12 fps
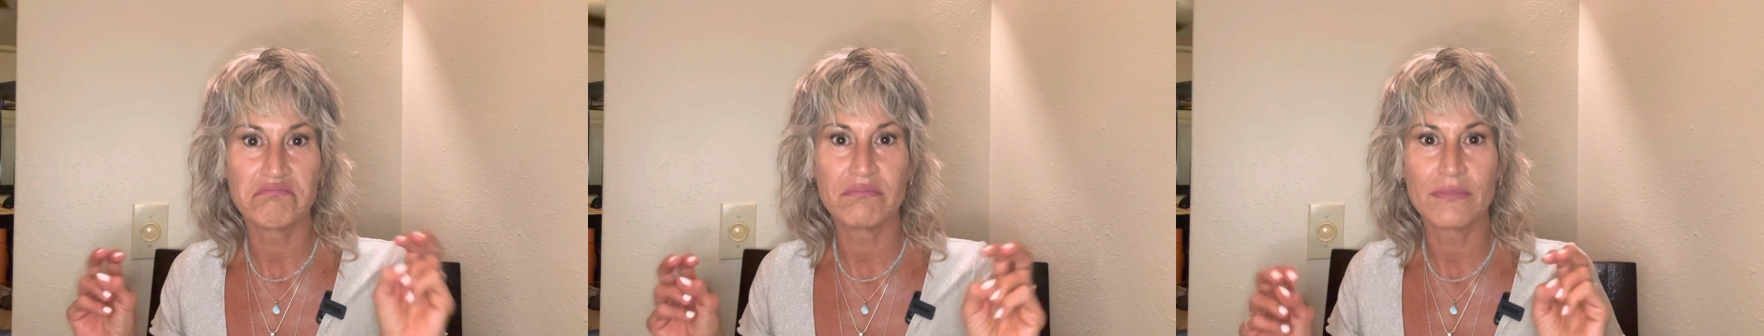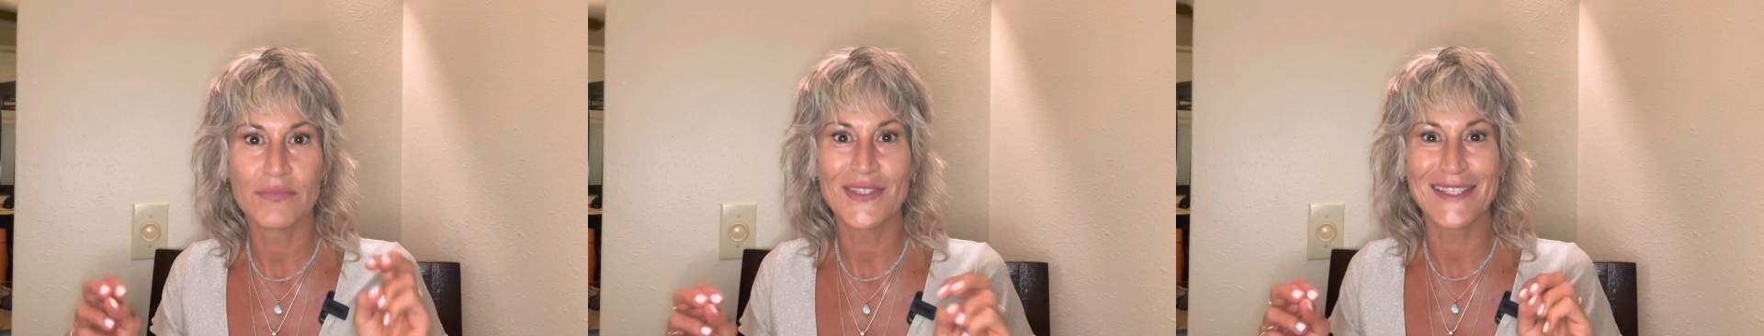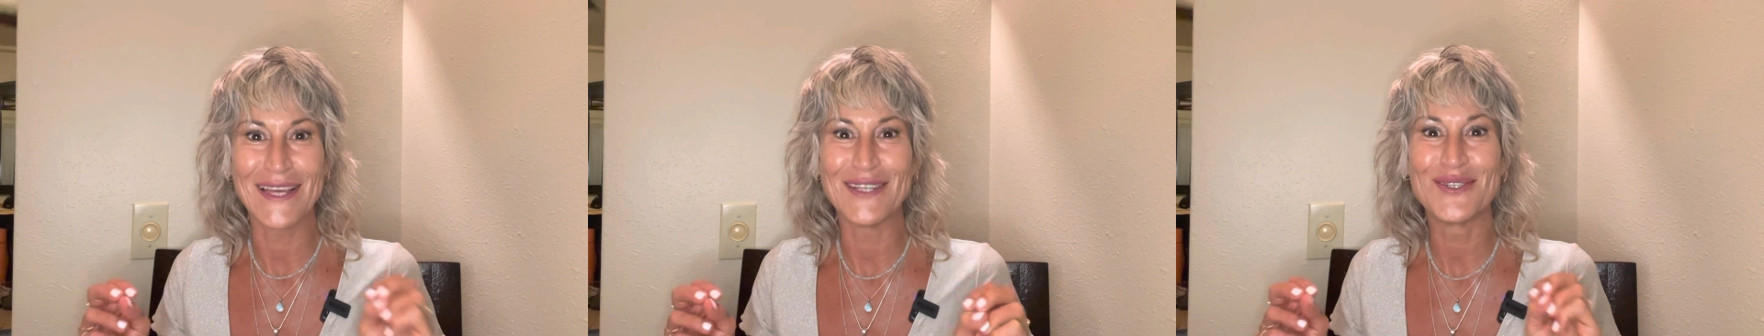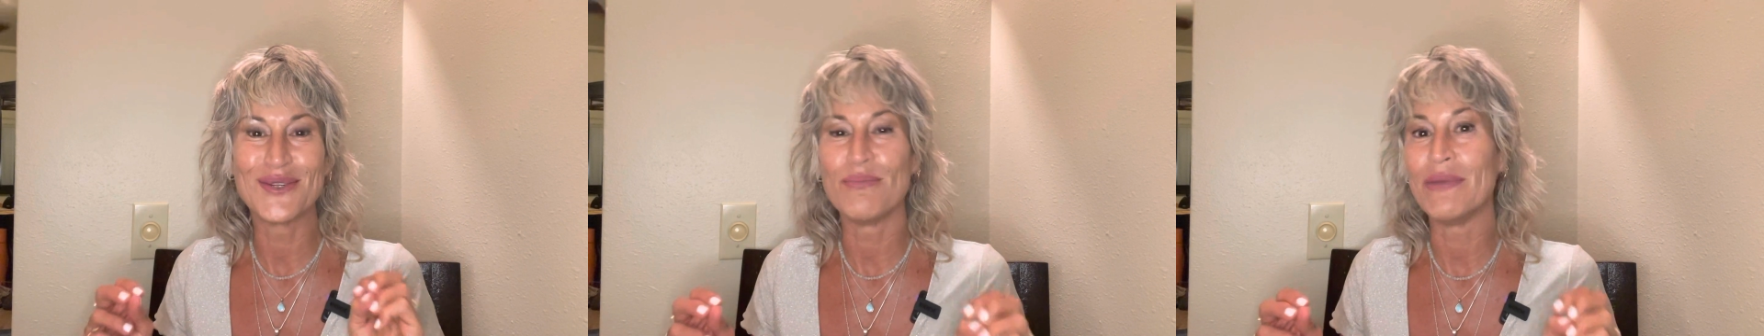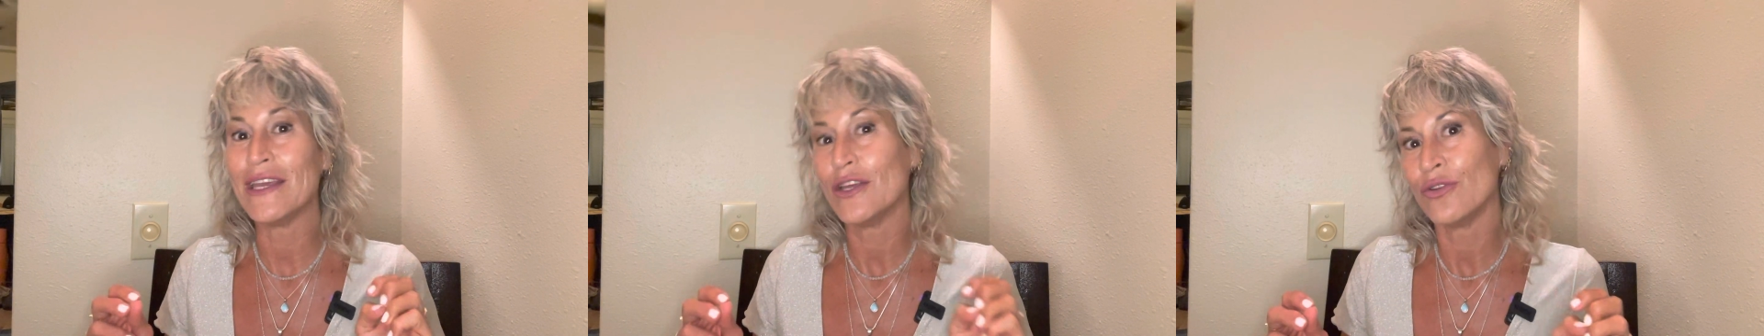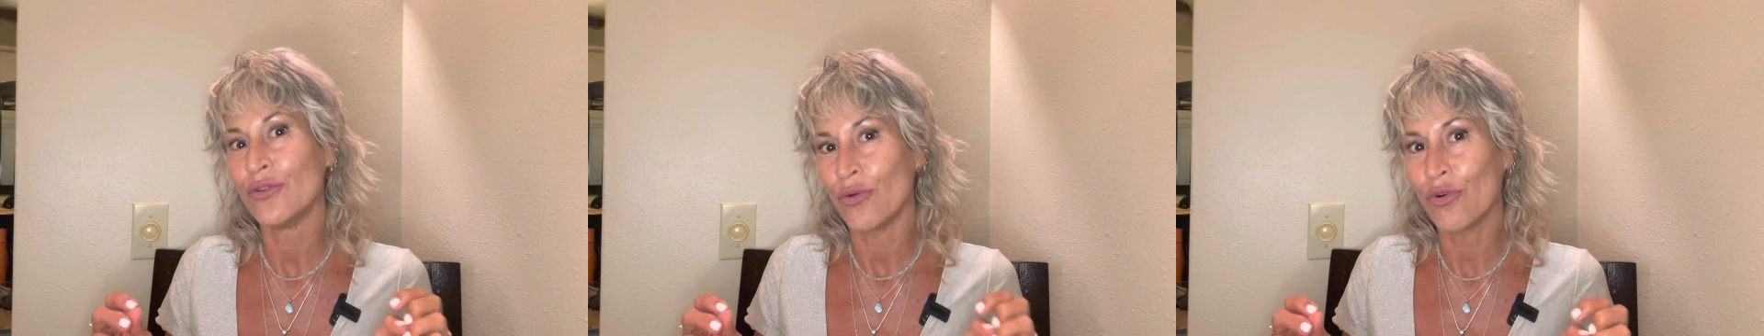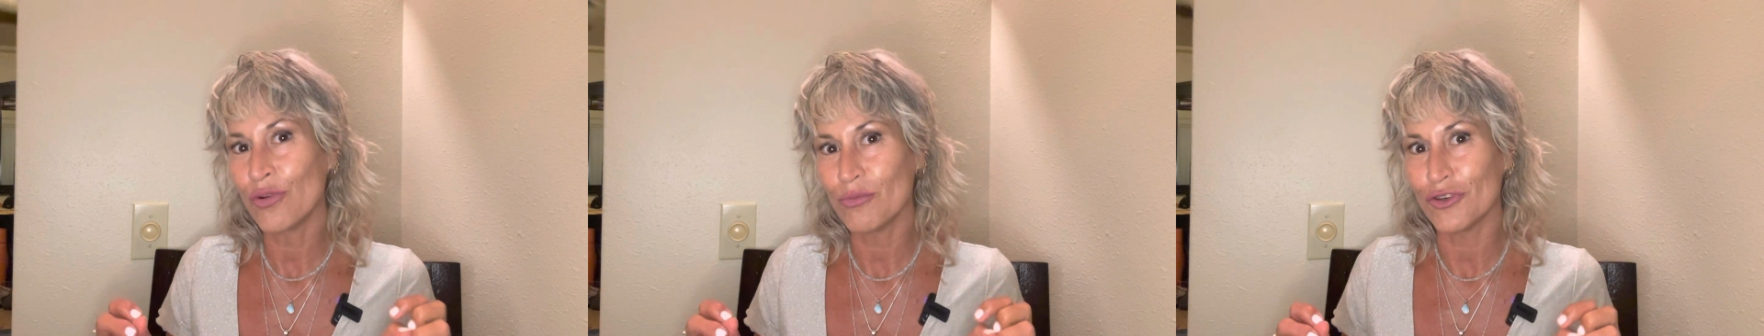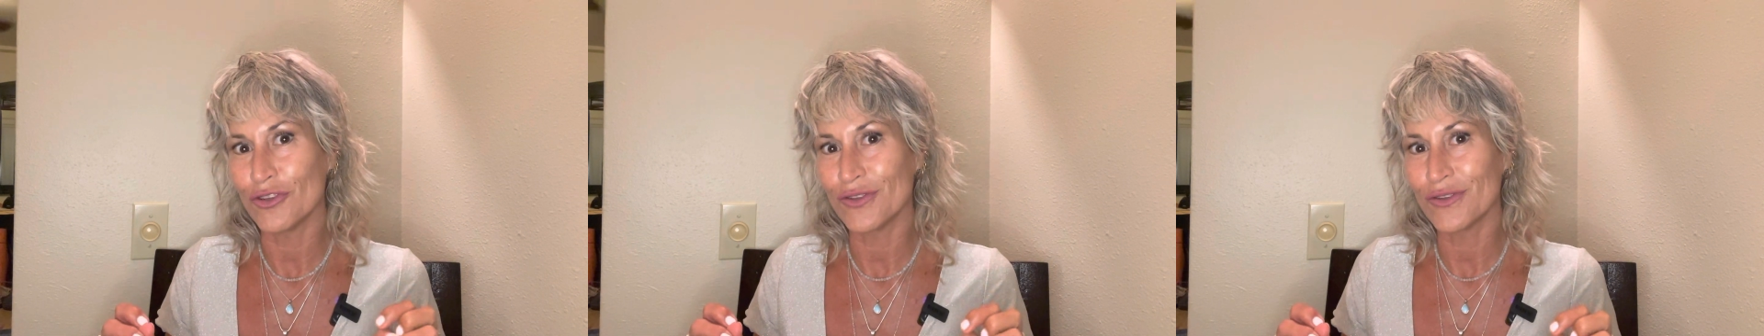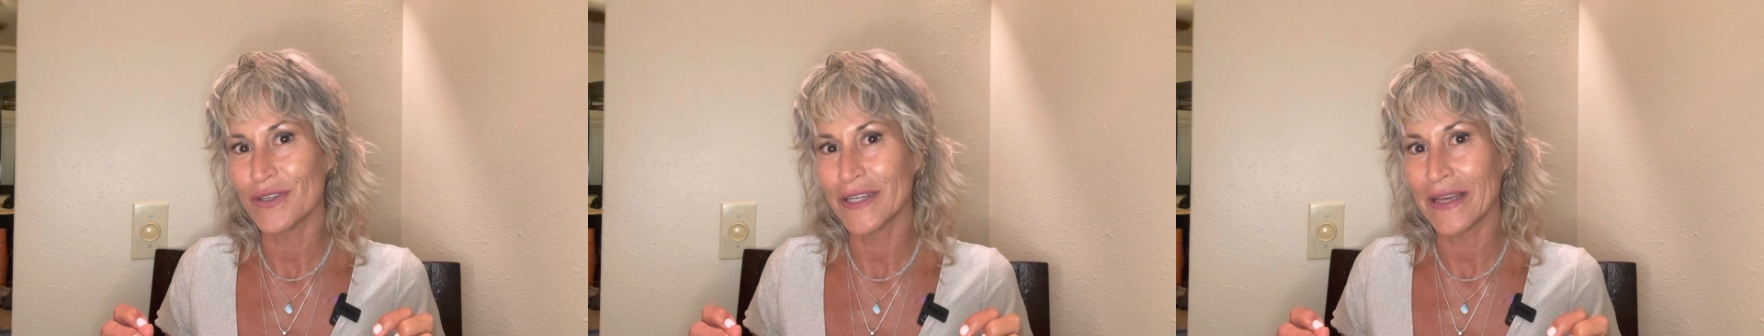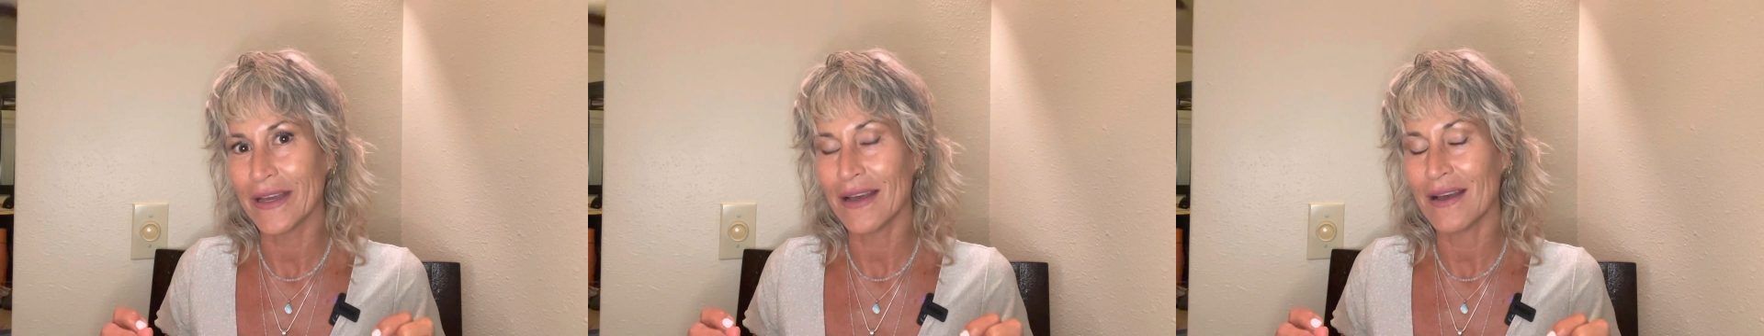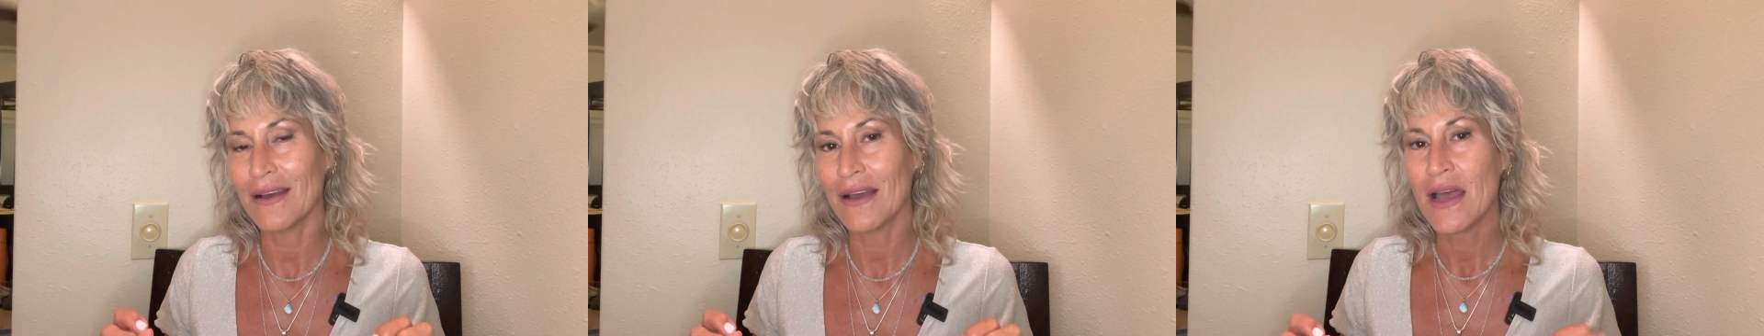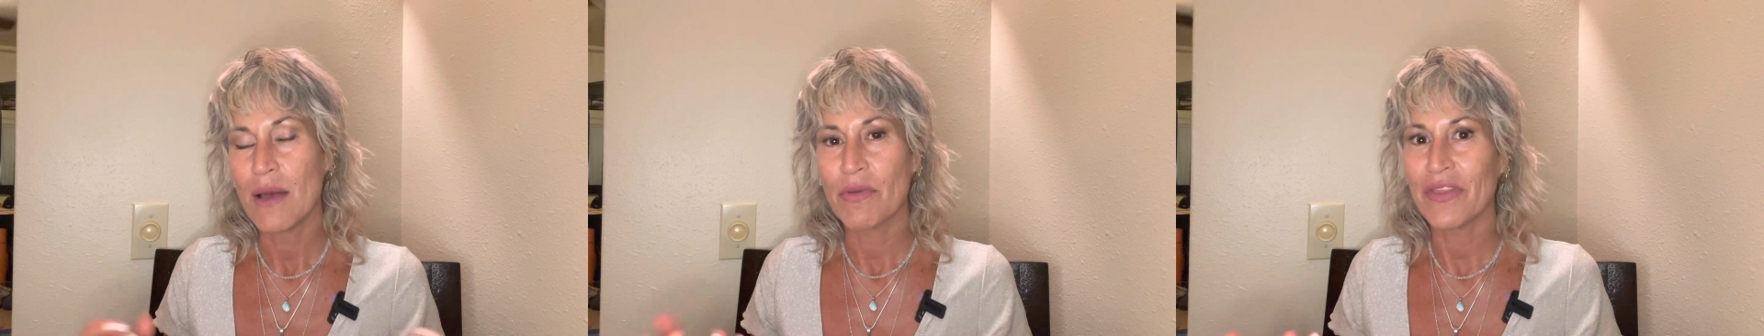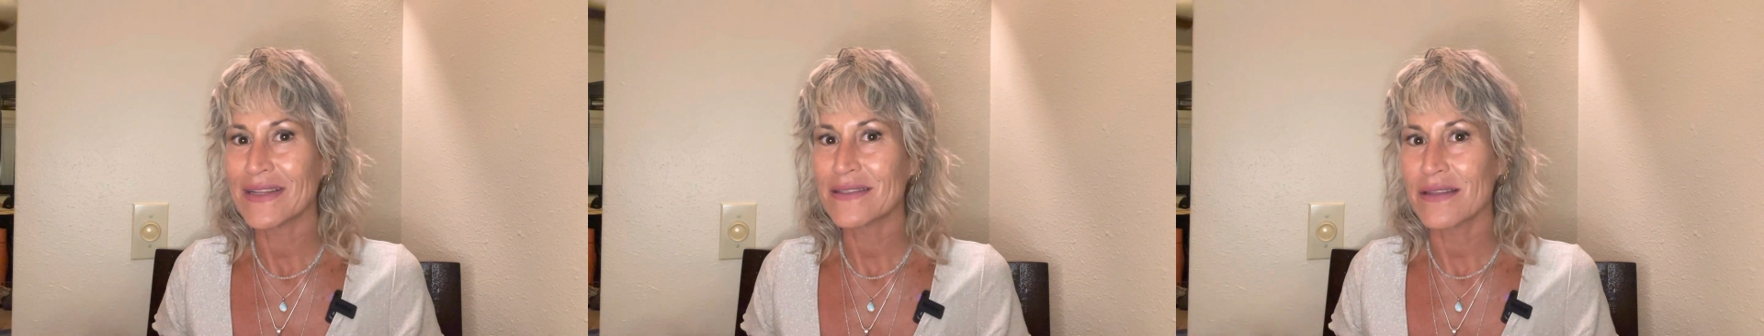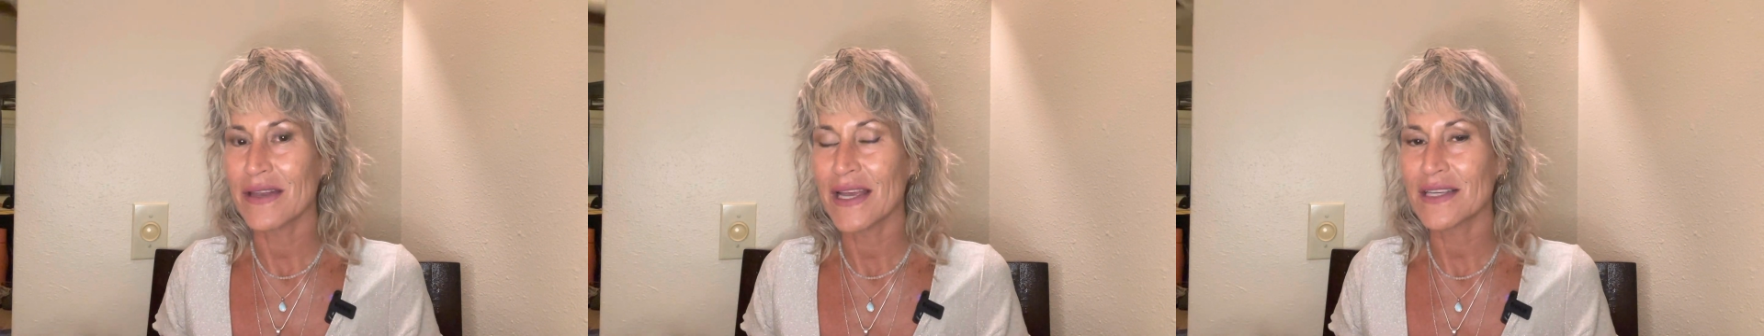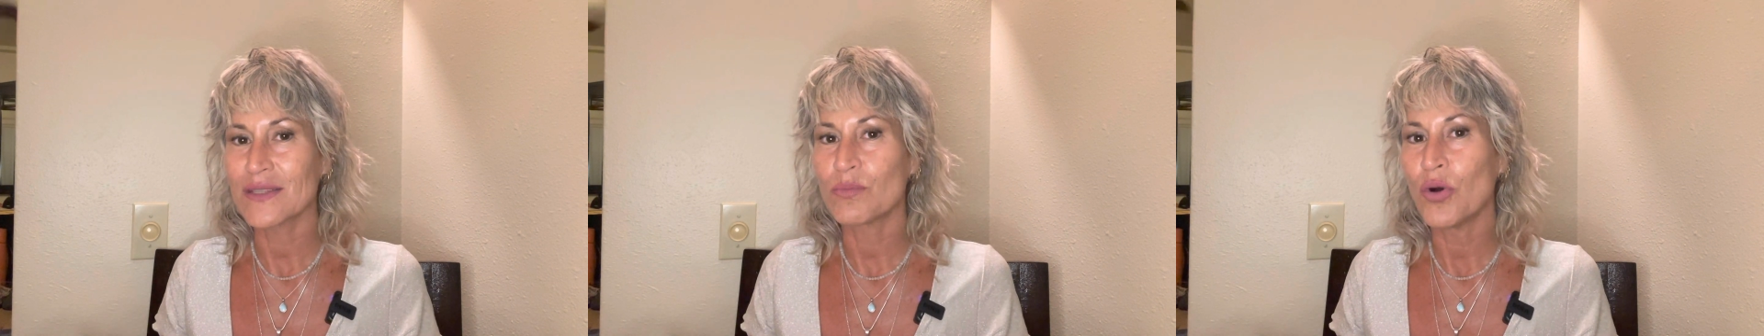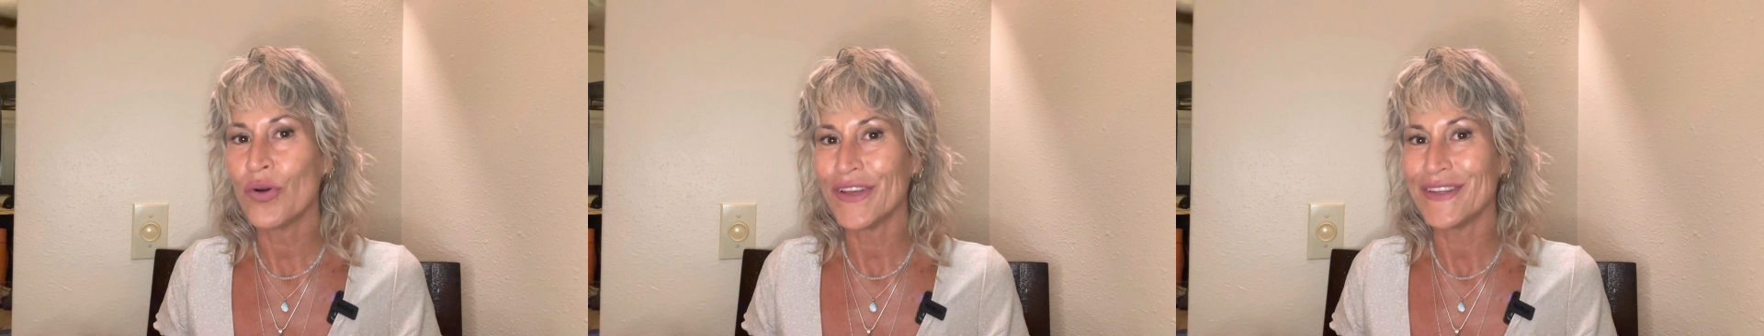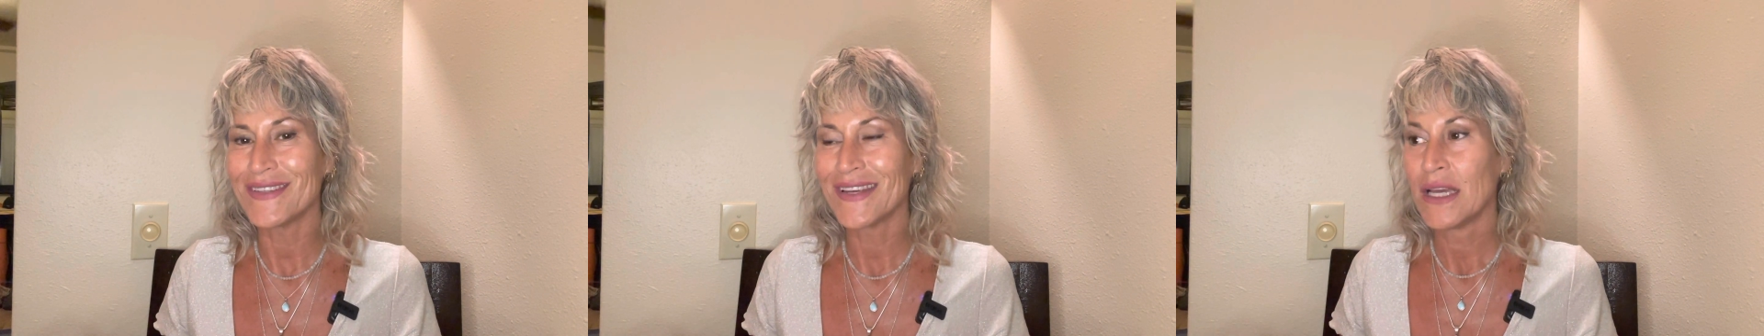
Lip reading: said to be normal, yeah? But that's the next point.